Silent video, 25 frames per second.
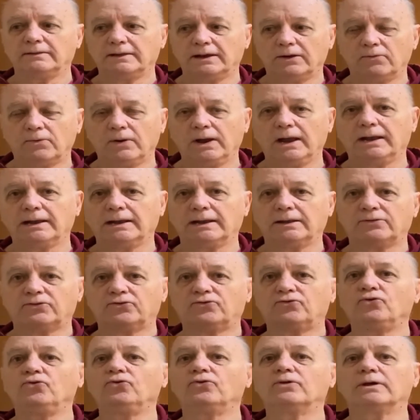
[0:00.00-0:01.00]
They ran it
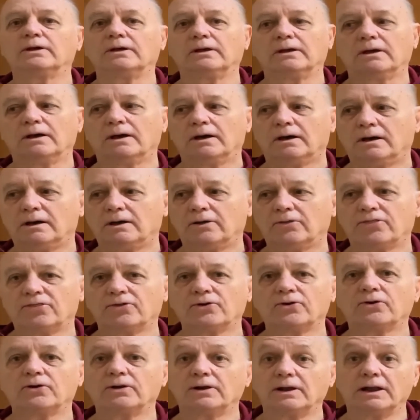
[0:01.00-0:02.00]
through the
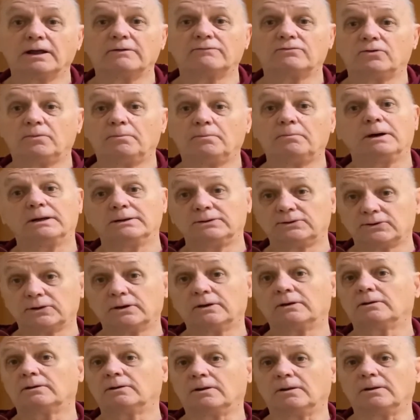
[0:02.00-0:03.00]
third level mud
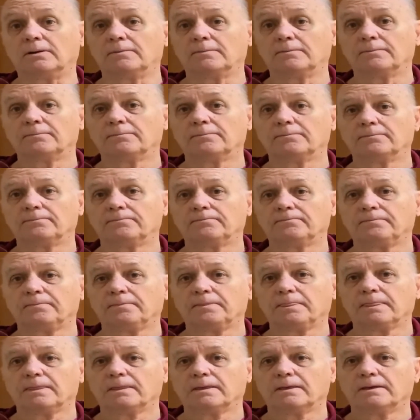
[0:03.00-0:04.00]
tunnel,
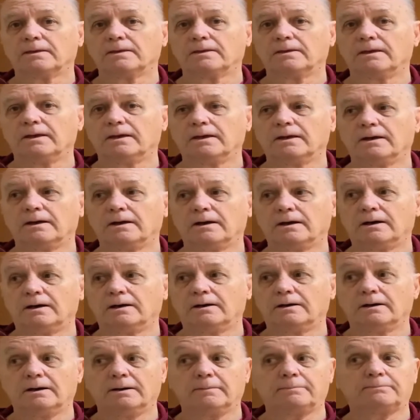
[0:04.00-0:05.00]

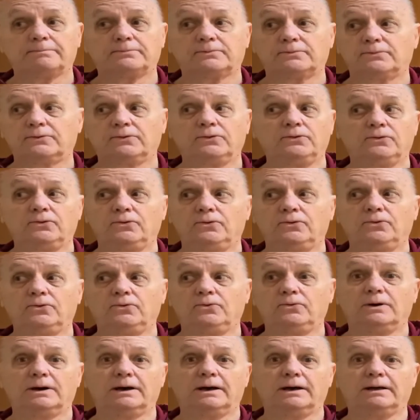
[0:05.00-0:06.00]
up
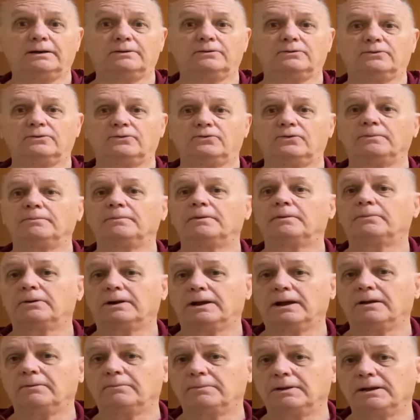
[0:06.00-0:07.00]
to, I don't remember
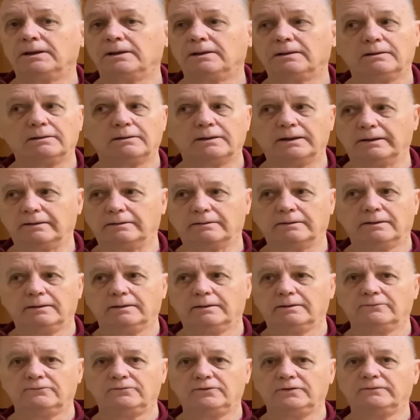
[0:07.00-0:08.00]
how many, like
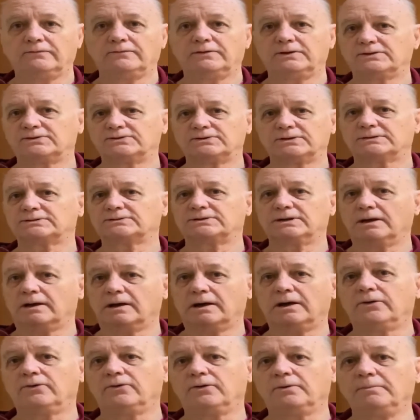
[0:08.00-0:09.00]
50, 60,
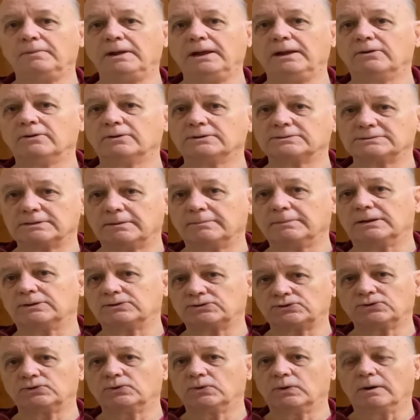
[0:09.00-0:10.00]
100 meters, I'm not
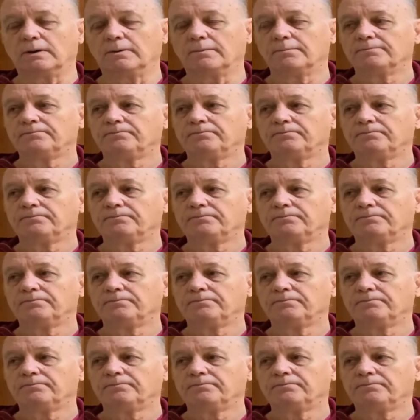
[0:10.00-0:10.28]
sure.